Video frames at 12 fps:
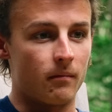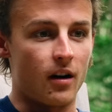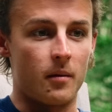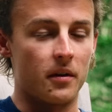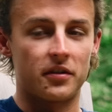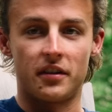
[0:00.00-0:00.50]

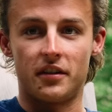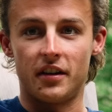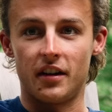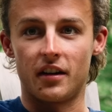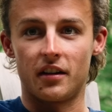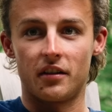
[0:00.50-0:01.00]
almost in
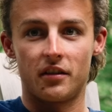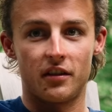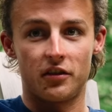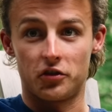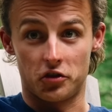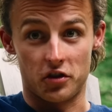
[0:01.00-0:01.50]
tears,
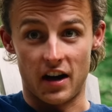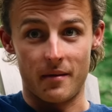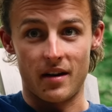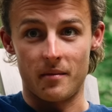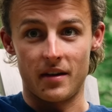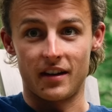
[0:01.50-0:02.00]

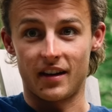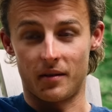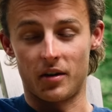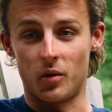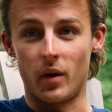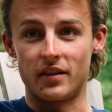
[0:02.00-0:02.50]
screaming at me, like, I'm
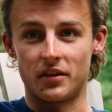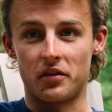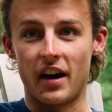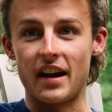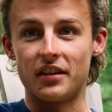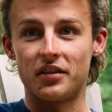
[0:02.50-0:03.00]
going to win the
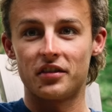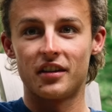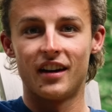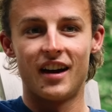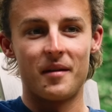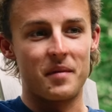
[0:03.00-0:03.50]
race.
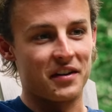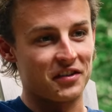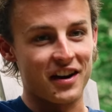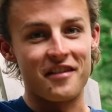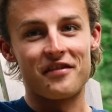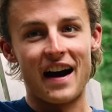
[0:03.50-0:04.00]
But I still
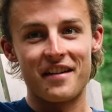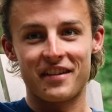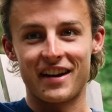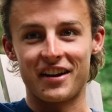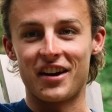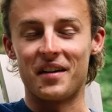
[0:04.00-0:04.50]
got
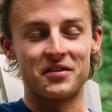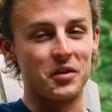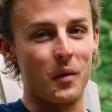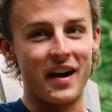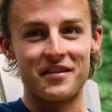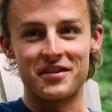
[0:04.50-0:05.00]
5K to go, so
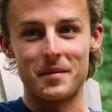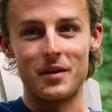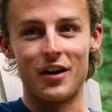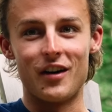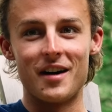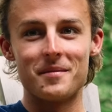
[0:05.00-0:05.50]
waiting for the
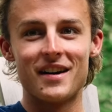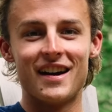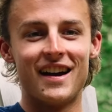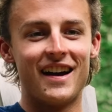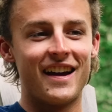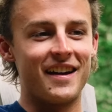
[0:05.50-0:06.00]
blow up.
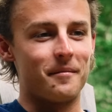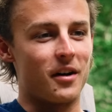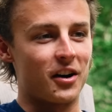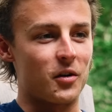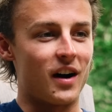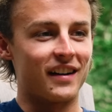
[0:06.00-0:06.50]

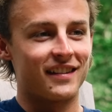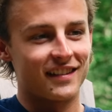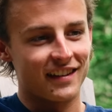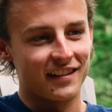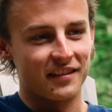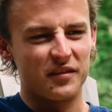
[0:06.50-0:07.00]
Marquardt's
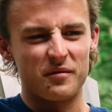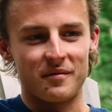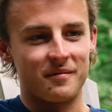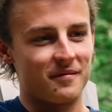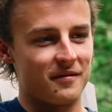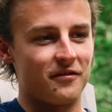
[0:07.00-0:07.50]

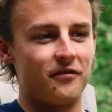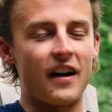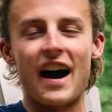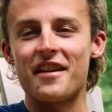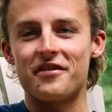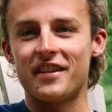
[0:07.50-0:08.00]

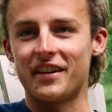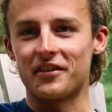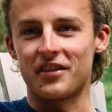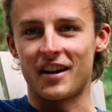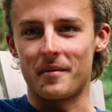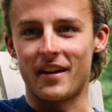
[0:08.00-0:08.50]
5 feet in
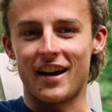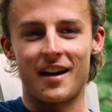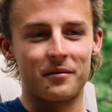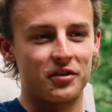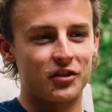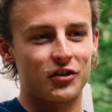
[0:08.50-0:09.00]
front of me.
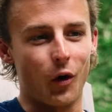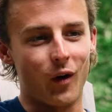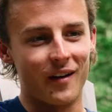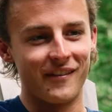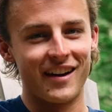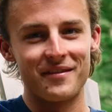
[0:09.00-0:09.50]
I'm
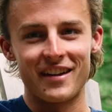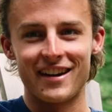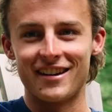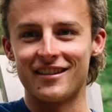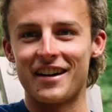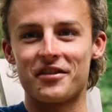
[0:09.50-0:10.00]
storming up the
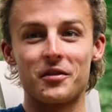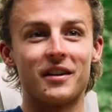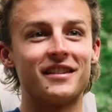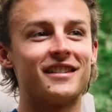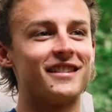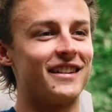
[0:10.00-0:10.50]
hill,
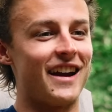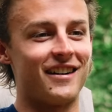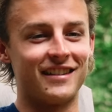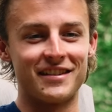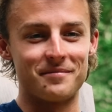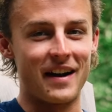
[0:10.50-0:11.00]
everyone's
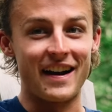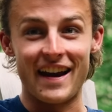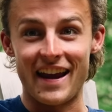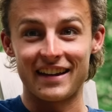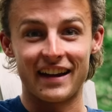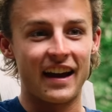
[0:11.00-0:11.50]
yelling my
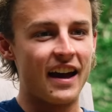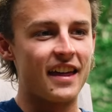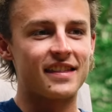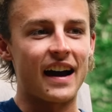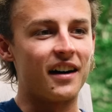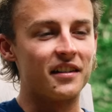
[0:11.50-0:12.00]
name, like,
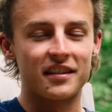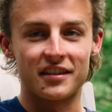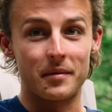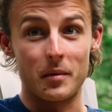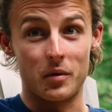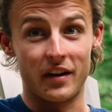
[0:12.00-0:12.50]
thousands
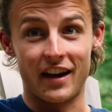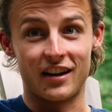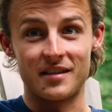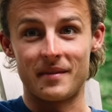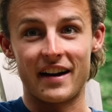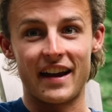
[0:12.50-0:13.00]
of people were
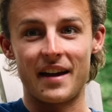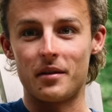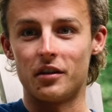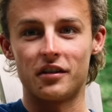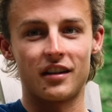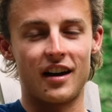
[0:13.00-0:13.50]
yelling my name. It
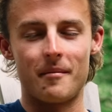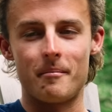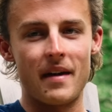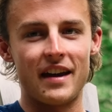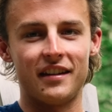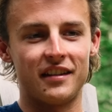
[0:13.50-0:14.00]
was an
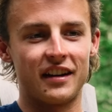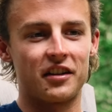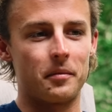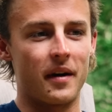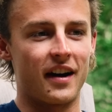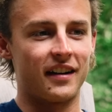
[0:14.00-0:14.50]
amazing
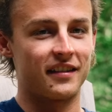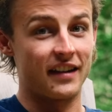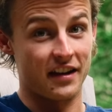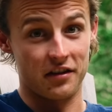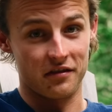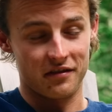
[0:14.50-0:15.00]
experience.
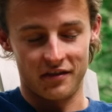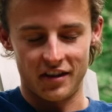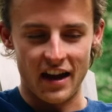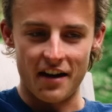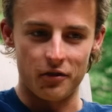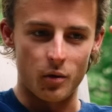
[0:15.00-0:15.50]
Thank you
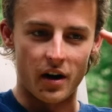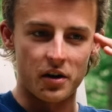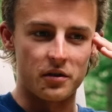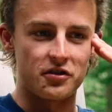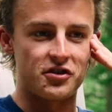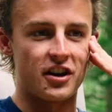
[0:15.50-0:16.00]
to everyone
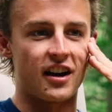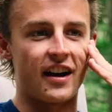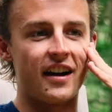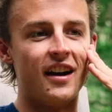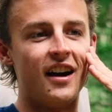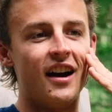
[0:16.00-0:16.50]
who was
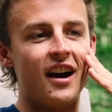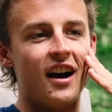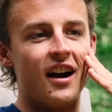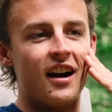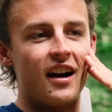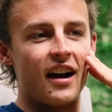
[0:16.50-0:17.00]
cheering.
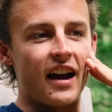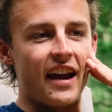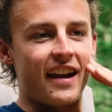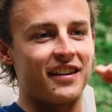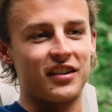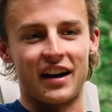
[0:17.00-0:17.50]

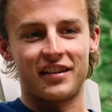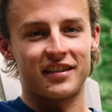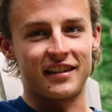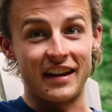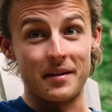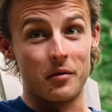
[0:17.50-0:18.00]
So I
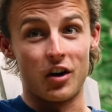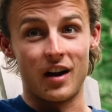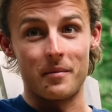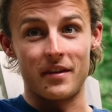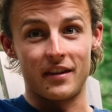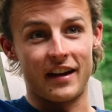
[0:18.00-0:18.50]
steamroll
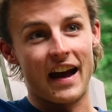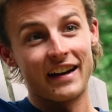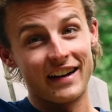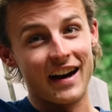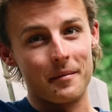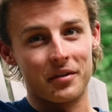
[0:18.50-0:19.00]
up
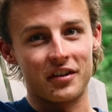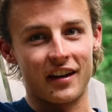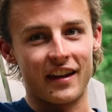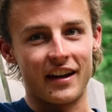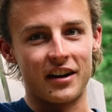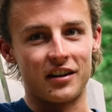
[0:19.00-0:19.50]
99% of
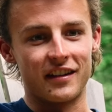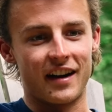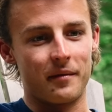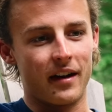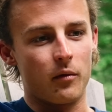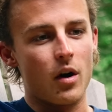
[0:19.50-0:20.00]
the hill, and
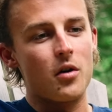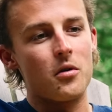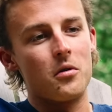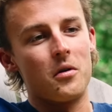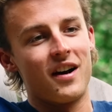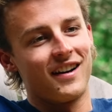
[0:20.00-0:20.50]
I'm like,
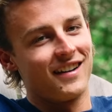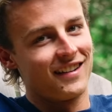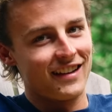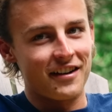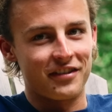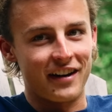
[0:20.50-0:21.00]
whoa,
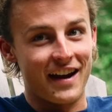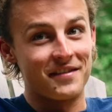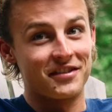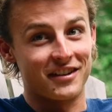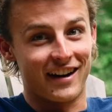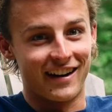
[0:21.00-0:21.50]
left
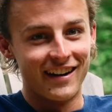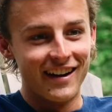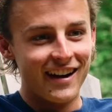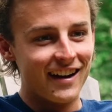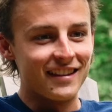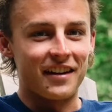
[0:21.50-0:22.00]
hamstring.
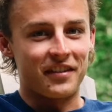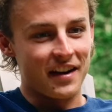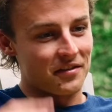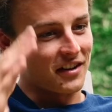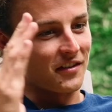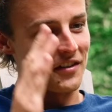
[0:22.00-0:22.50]
Left
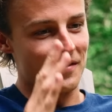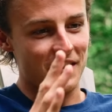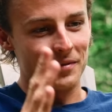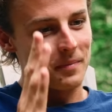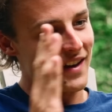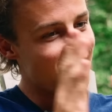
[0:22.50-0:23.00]
hamstring went from
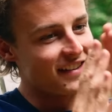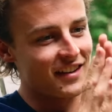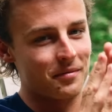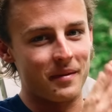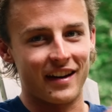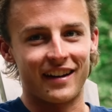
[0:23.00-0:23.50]
this big to this
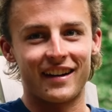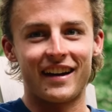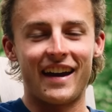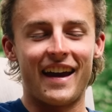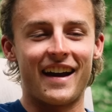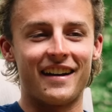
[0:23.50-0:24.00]
big.
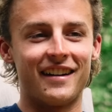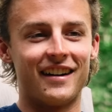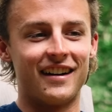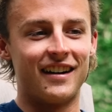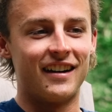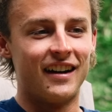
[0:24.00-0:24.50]
And
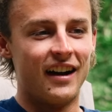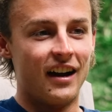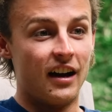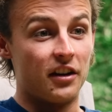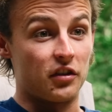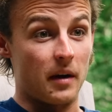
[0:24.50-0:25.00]

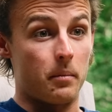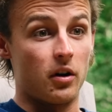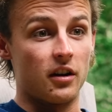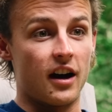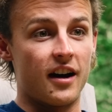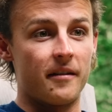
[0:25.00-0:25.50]
so I
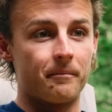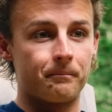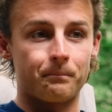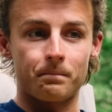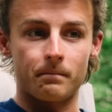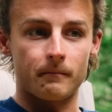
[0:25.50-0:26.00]
pull out
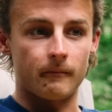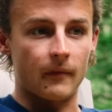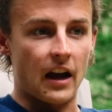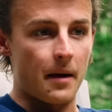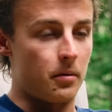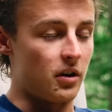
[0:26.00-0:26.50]

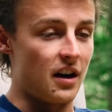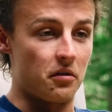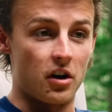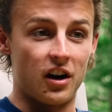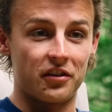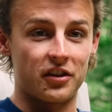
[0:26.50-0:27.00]

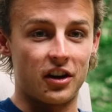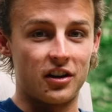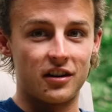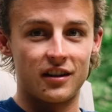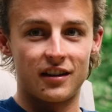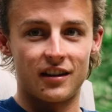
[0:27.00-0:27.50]
raw salt.